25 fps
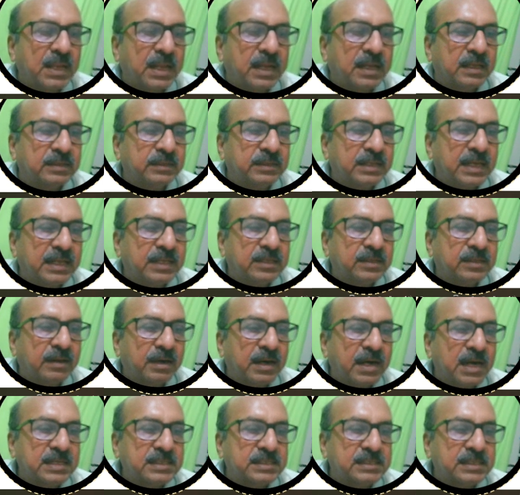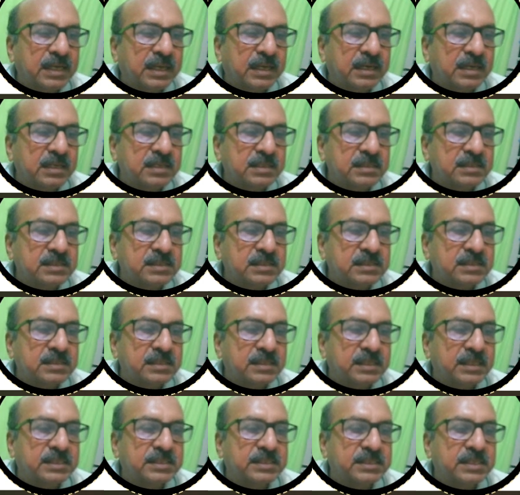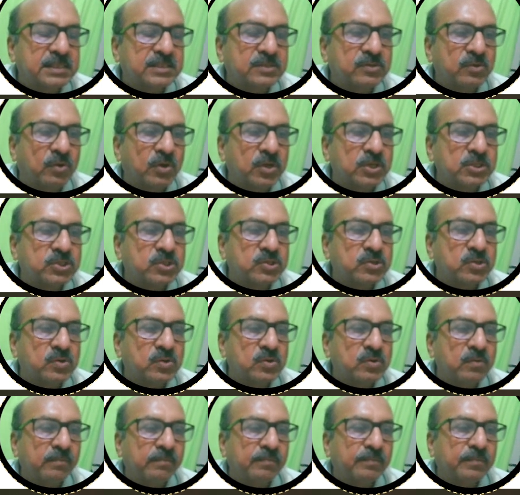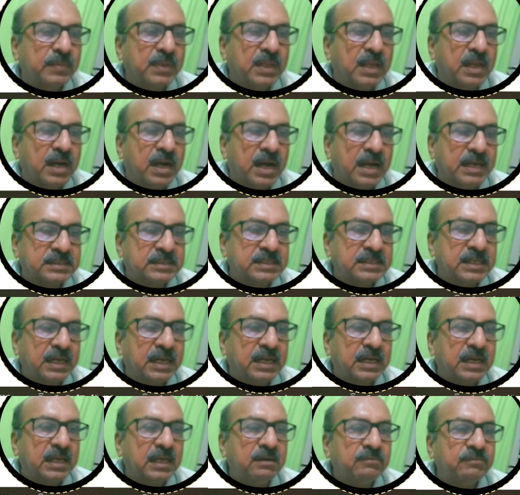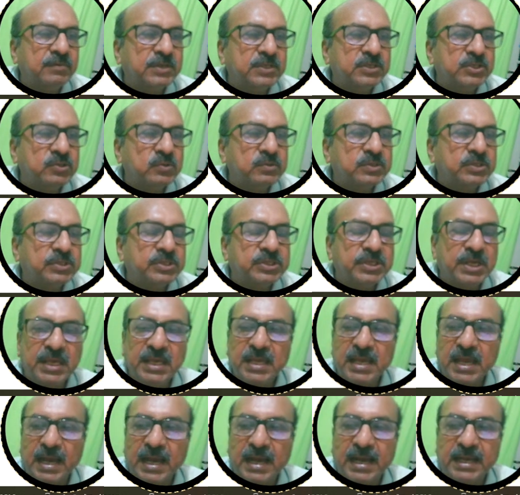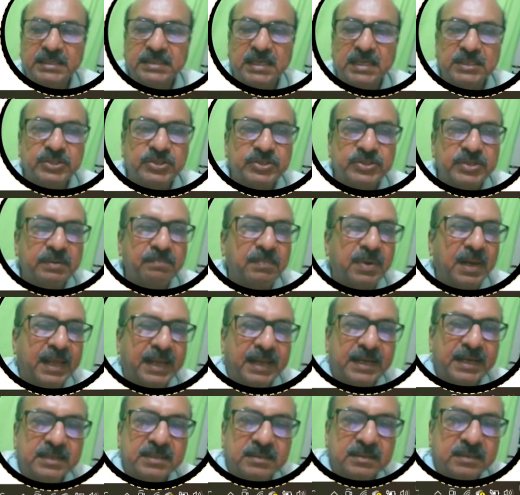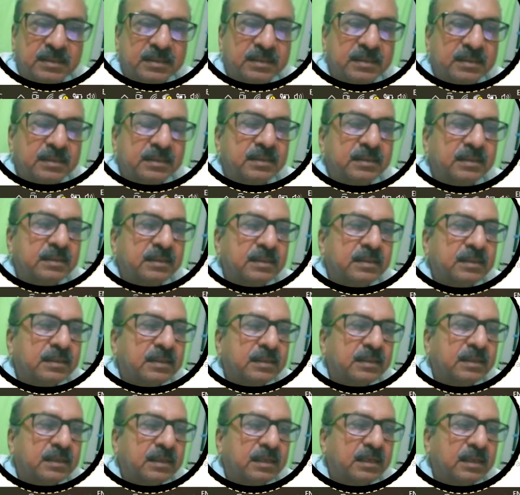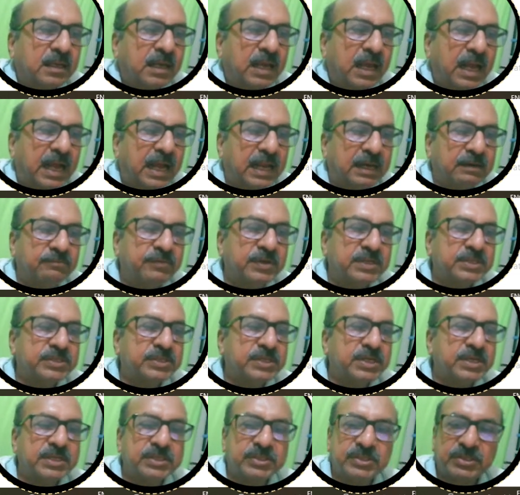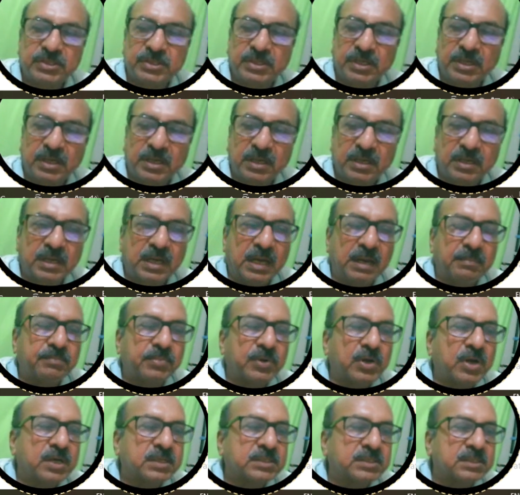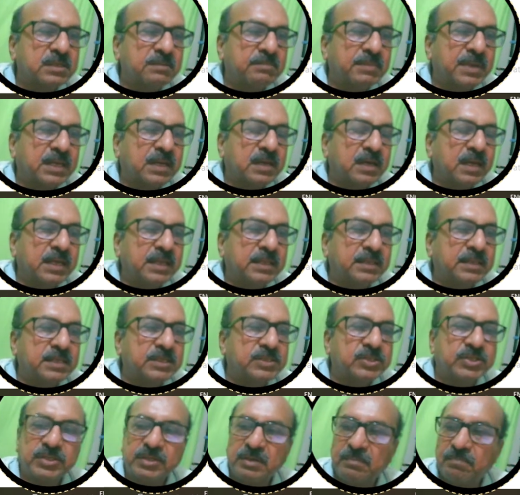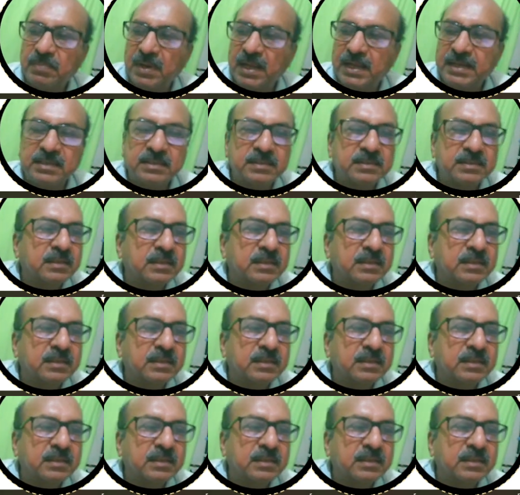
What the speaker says: Then there are signals. This is also a signal which you see as a triplet, and which is approximately this triplet.